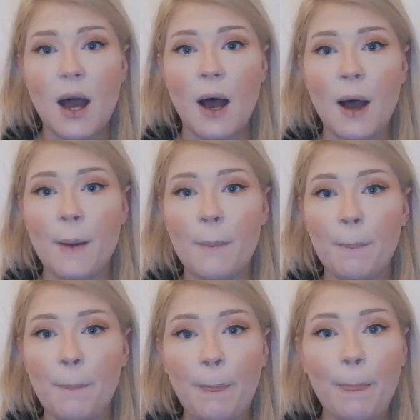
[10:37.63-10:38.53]

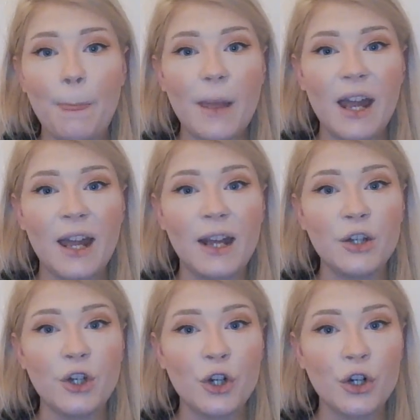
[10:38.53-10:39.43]
Um,
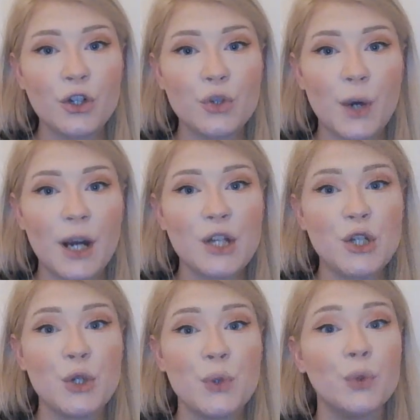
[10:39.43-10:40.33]
and you're trying
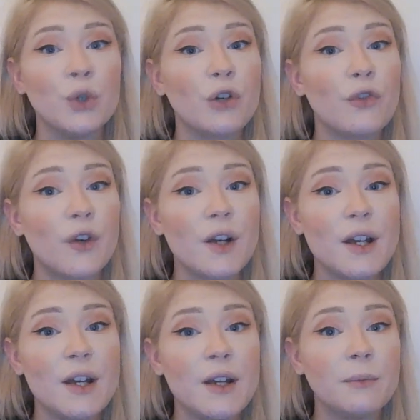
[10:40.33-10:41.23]
to look for
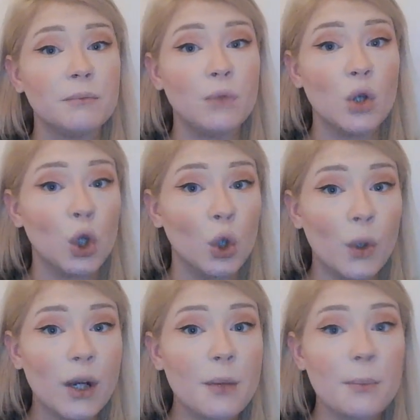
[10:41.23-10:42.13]
a
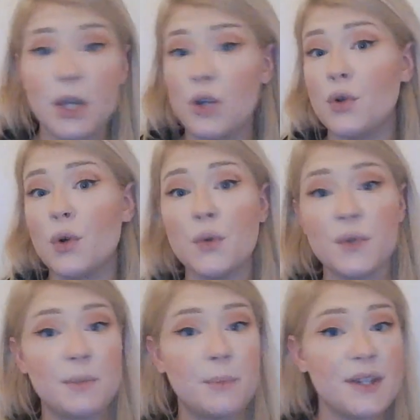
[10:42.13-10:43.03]
lawyer, but you don't know
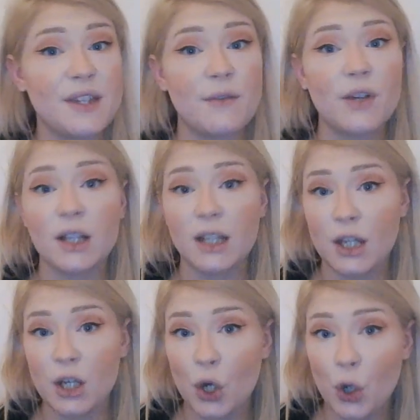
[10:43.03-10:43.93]

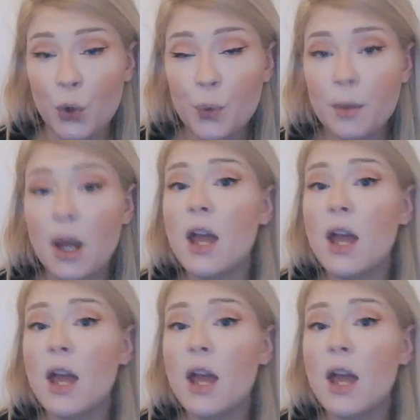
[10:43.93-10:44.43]
specifically whom,